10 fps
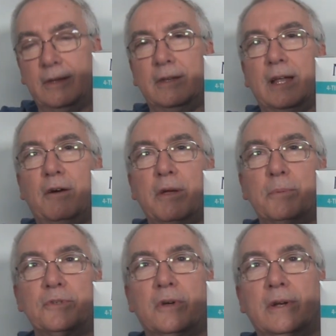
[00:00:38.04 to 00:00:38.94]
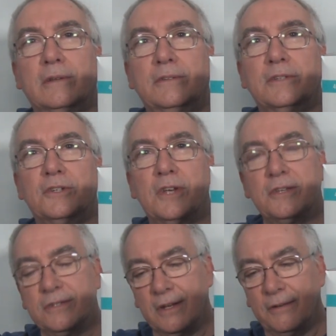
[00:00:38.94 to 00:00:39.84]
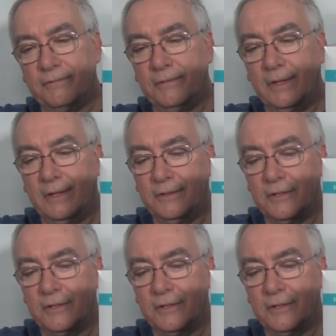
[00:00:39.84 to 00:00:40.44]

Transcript: you know how Amazon suggests stuff,